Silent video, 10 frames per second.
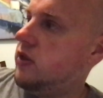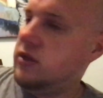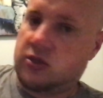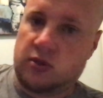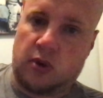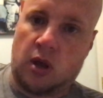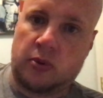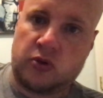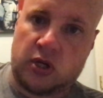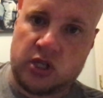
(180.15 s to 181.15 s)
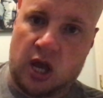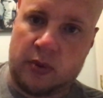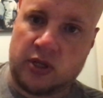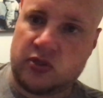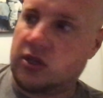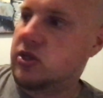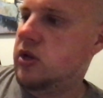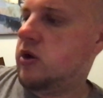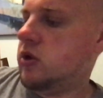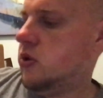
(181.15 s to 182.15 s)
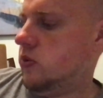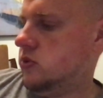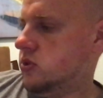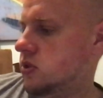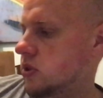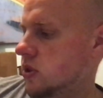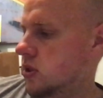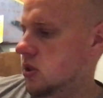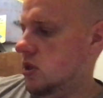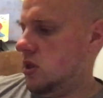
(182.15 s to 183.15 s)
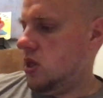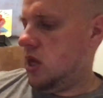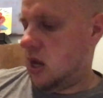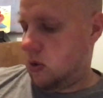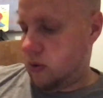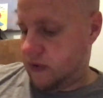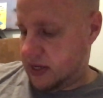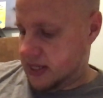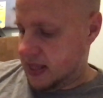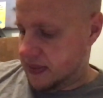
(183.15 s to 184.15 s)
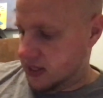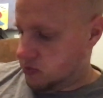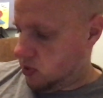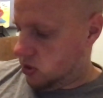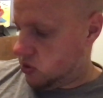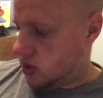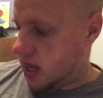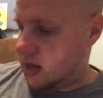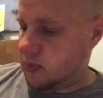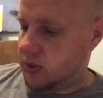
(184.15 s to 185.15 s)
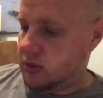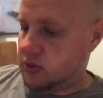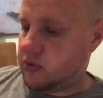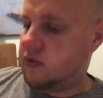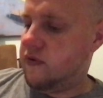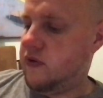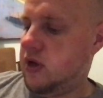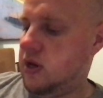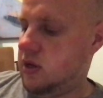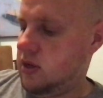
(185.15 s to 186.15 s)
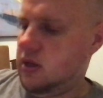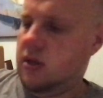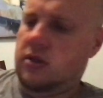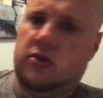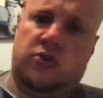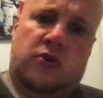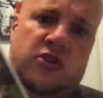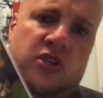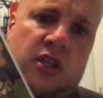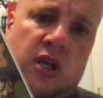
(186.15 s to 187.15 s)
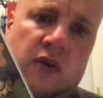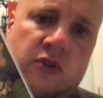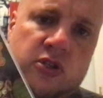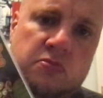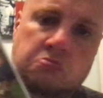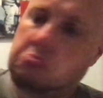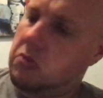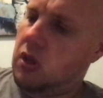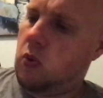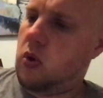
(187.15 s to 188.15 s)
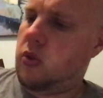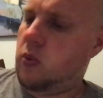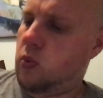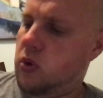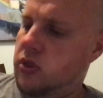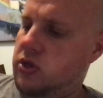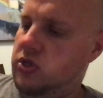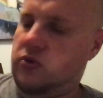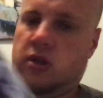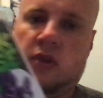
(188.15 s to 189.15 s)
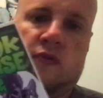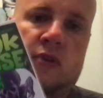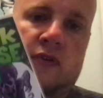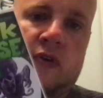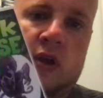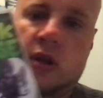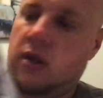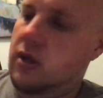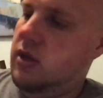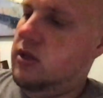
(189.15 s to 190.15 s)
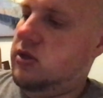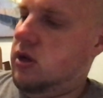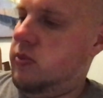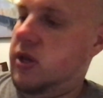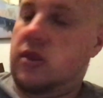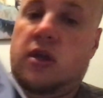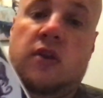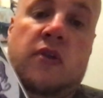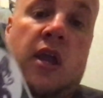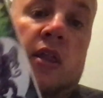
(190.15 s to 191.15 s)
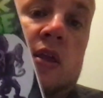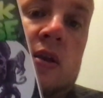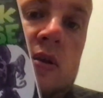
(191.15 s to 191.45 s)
These are Albatross Comics, so that's an Eric Goons thing. I don't know if he did these books or not, but sort of fun. They're sort of silly covers. Worth it just strictly for the fun. Oh man, thinking of the alien.